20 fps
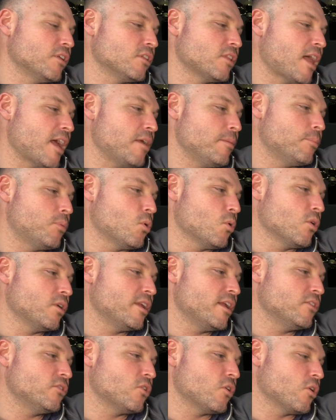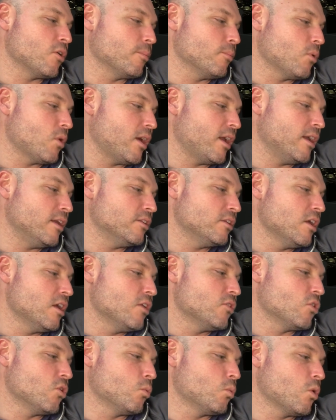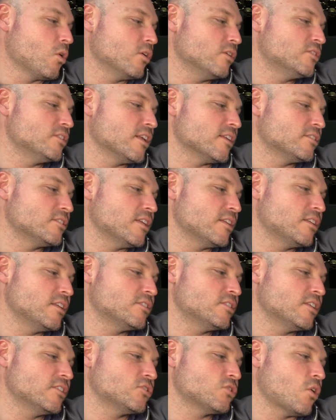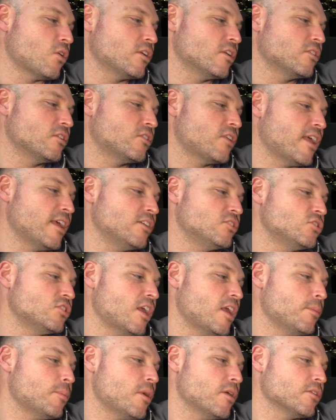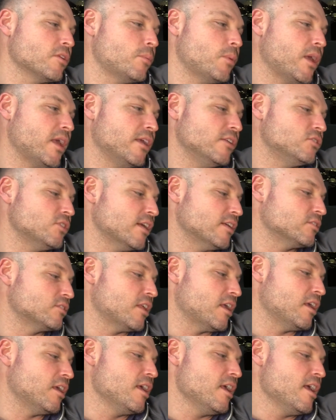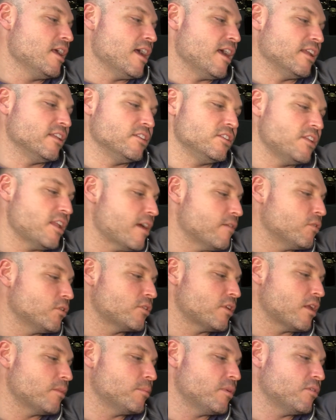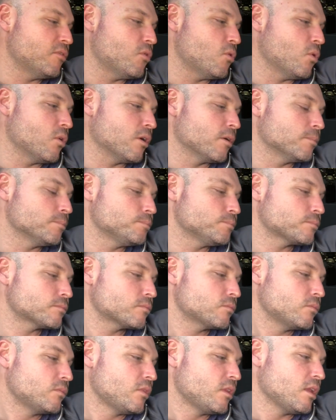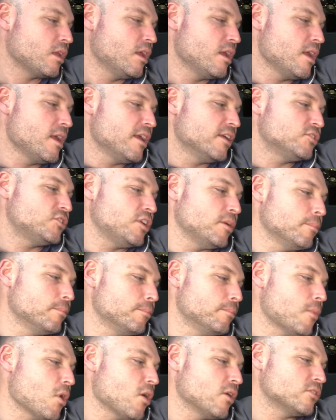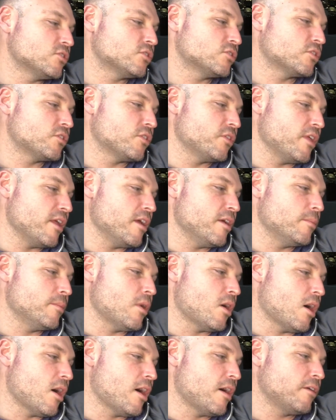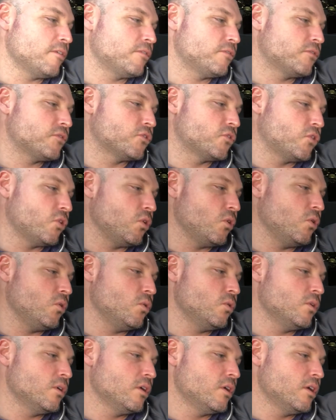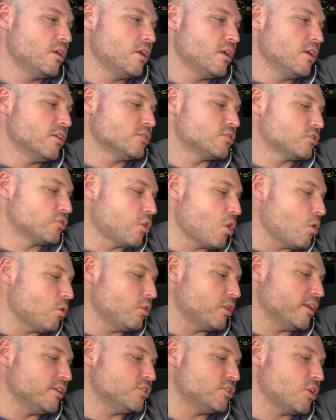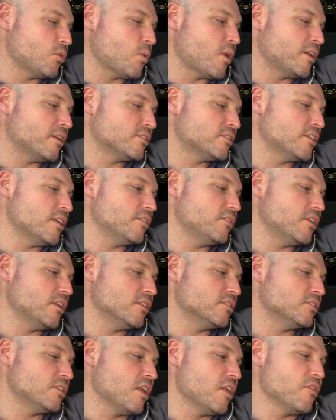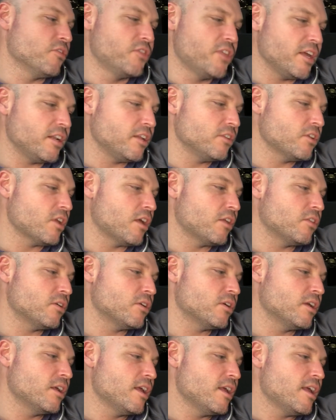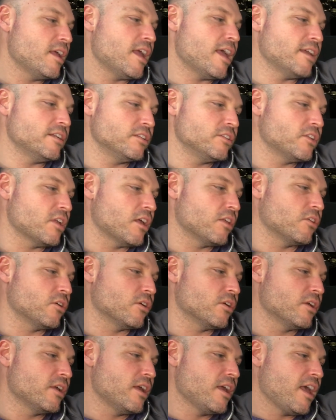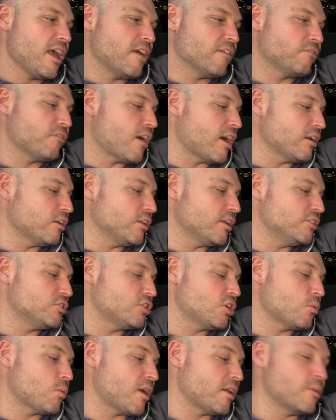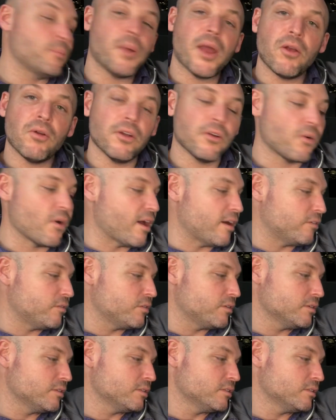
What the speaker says: light poured into her brain, the words and sentences started to take shape on the page as they had never done before. She marched them off to... Slowly she read a sentence, then another and another, and finally she read a paragraph.